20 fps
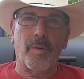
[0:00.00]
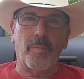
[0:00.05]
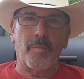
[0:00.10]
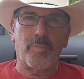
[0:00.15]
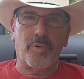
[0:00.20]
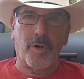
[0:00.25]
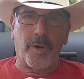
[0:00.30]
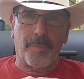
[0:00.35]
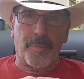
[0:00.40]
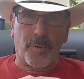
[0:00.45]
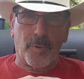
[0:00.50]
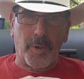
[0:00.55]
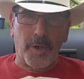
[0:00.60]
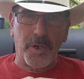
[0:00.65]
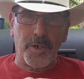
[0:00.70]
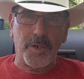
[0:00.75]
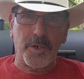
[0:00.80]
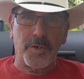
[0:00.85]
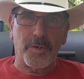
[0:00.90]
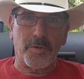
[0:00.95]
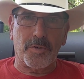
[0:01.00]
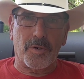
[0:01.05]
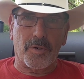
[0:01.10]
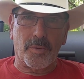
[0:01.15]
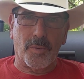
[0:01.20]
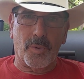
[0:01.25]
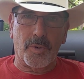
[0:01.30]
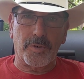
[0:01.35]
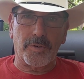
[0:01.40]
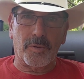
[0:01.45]
preparations
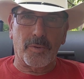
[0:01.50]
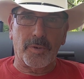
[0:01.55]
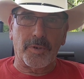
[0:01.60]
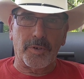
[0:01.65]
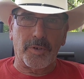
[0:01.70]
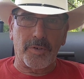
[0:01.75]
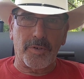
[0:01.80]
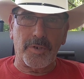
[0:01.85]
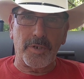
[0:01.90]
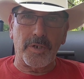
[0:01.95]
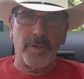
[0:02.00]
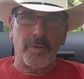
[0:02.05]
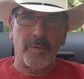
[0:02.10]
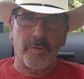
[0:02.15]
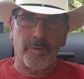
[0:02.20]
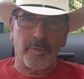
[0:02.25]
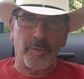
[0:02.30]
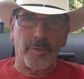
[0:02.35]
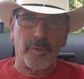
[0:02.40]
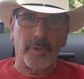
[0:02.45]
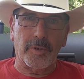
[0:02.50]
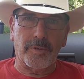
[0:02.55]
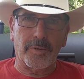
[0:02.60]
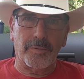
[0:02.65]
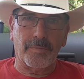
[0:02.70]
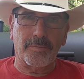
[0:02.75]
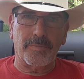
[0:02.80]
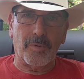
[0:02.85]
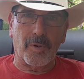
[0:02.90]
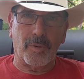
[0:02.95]
are what's going to see you through it.
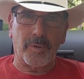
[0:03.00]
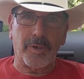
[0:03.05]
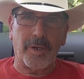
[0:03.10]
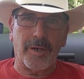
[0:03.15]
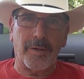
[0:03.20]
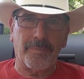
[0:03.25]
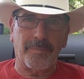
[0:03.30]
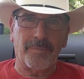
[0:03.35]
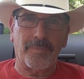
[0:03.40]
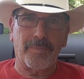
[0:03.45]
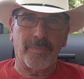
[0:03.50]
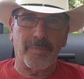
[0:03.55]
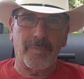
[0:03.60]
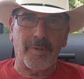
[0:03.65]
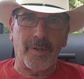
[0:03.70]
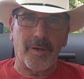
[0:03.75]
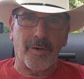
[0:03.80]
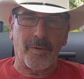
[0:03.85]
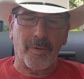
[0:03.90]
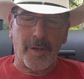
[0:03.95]
Okay? All